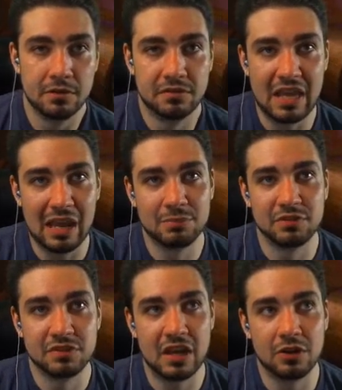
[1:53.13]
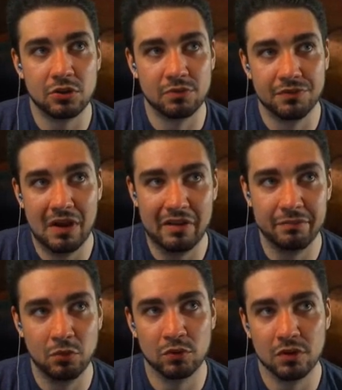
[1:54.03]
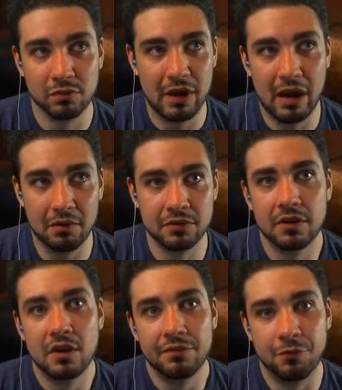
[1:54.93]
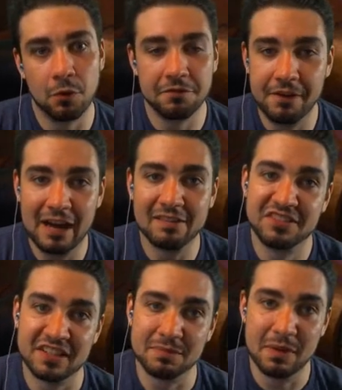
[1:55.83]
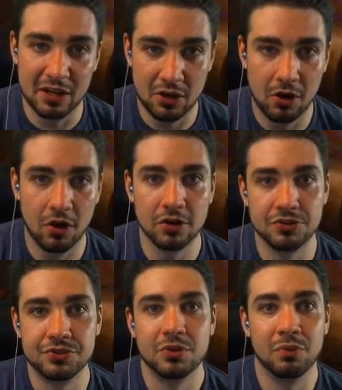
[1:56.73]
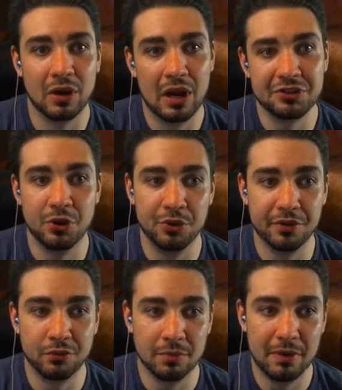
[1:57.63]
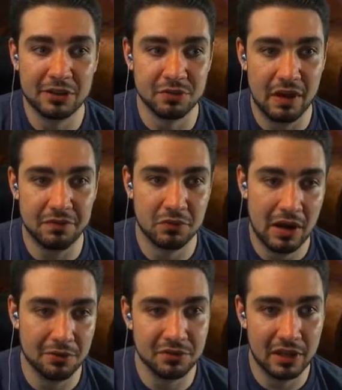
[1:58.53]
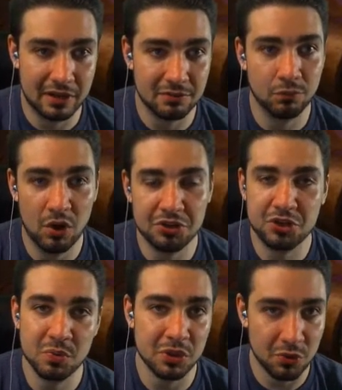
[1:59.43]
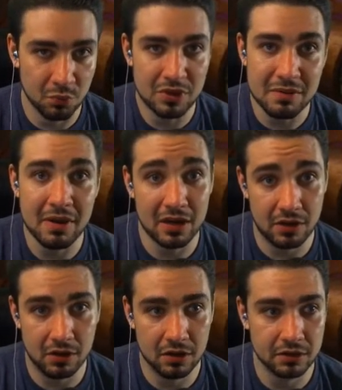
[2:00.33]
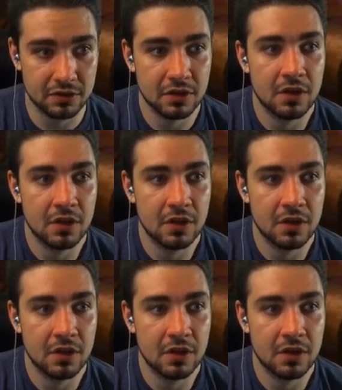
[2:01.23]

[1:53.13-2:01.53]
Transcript: Games of Standard revolve more around 4, 5, 6 mana cards, whereas the older formats revolve around like 1, 2, and 3 mana cards.